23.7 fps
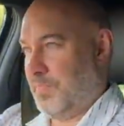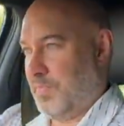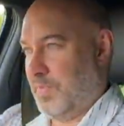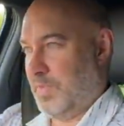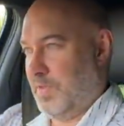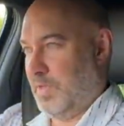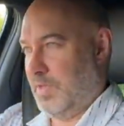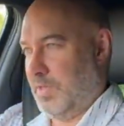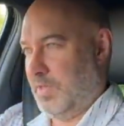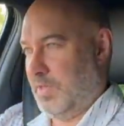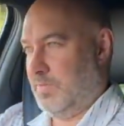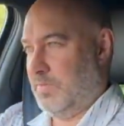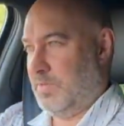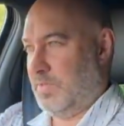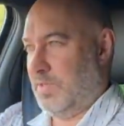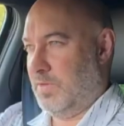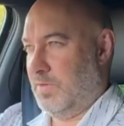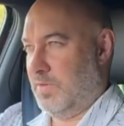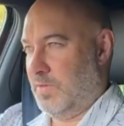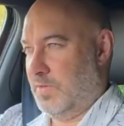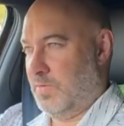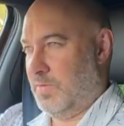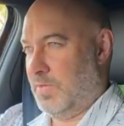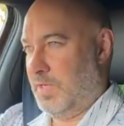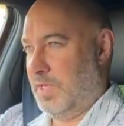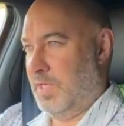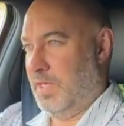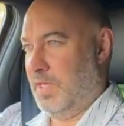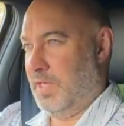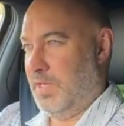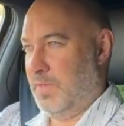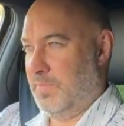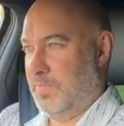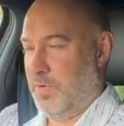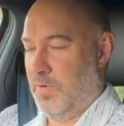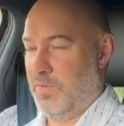Now let me go along
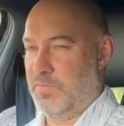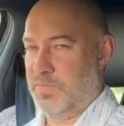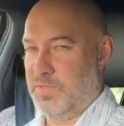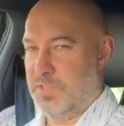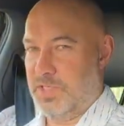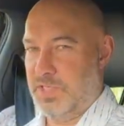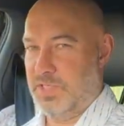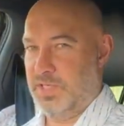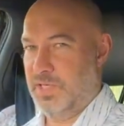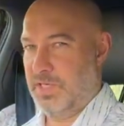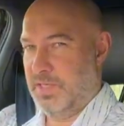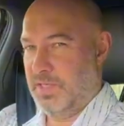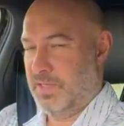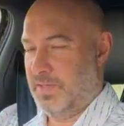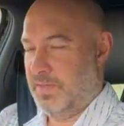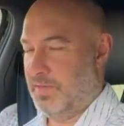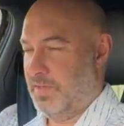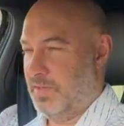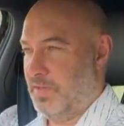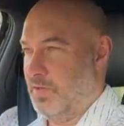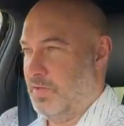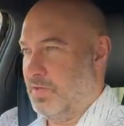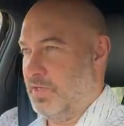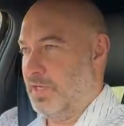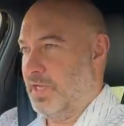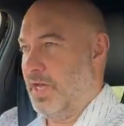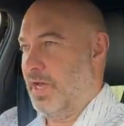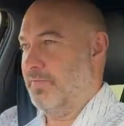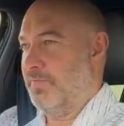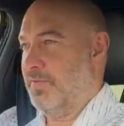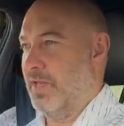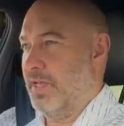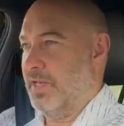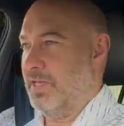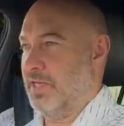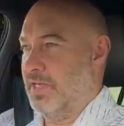here, but obviously you can have
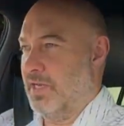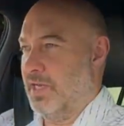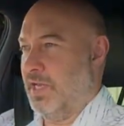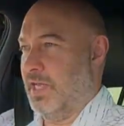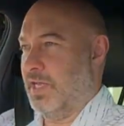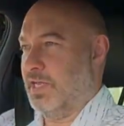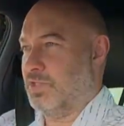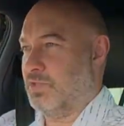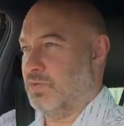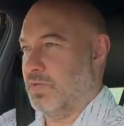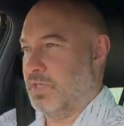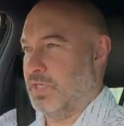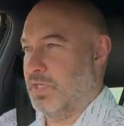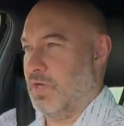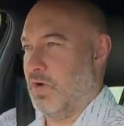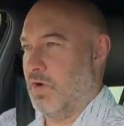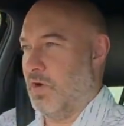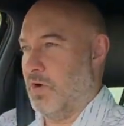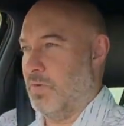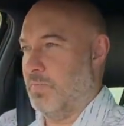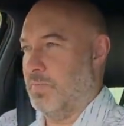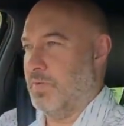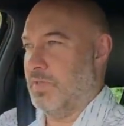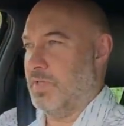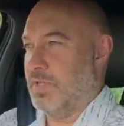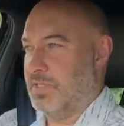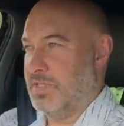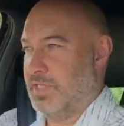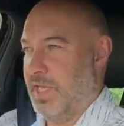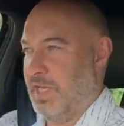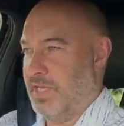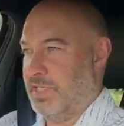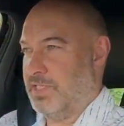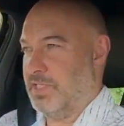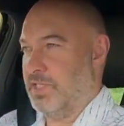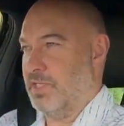that in an electric car. But the
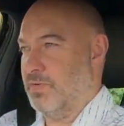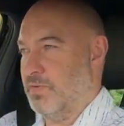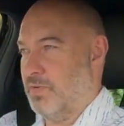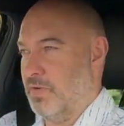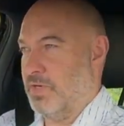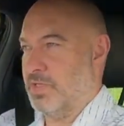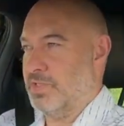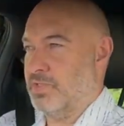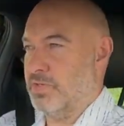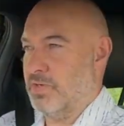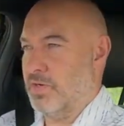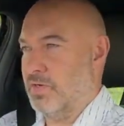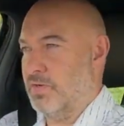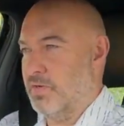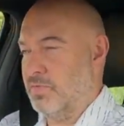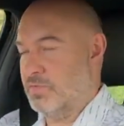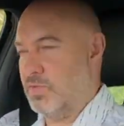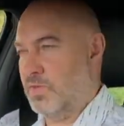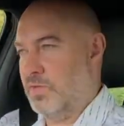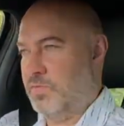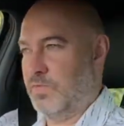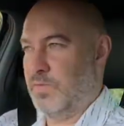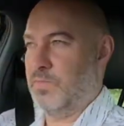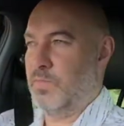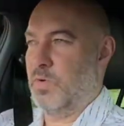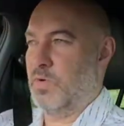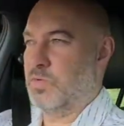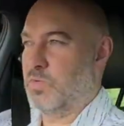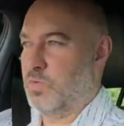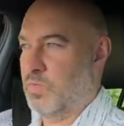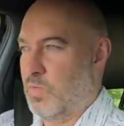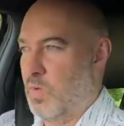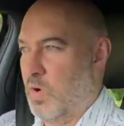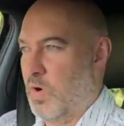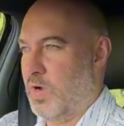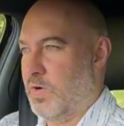Tesla I drove the
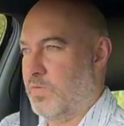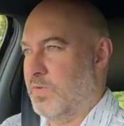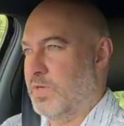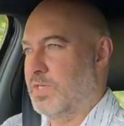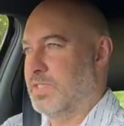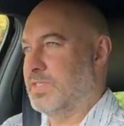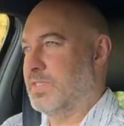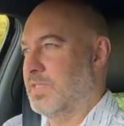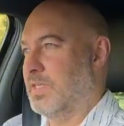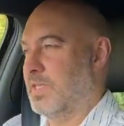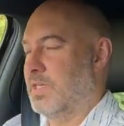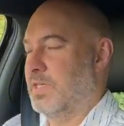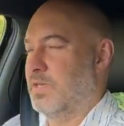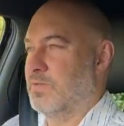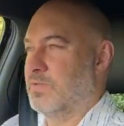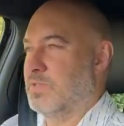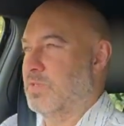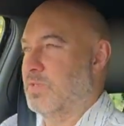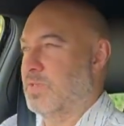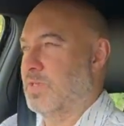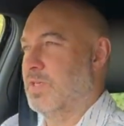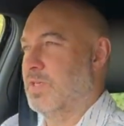Model Y recently. I was looking